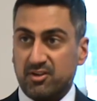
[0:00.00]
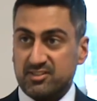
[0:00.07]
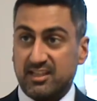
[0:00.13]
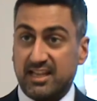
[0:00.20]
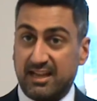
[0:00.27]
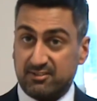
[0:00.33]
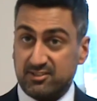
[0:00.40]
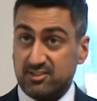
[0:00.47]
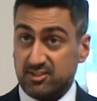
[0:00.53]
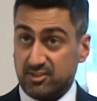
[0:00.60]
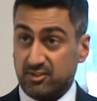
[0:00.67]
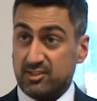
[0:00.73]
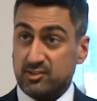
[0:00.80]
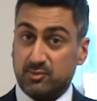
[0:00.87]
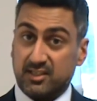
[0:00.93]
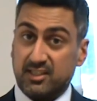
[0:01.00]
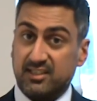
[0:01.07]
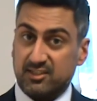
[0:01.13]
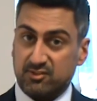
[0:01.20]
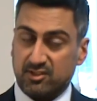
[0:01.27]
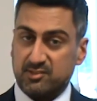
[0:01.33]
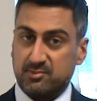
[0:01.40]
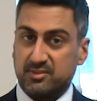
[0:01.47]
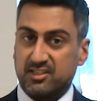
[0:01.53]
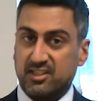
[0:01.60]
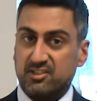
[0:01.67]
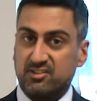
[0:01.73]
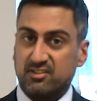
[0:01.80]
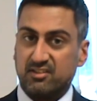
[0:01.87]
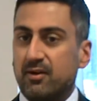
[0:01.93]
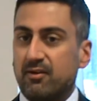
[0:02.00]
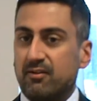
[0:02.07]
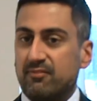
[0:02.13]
has allowed us to do this with kidney transplantation.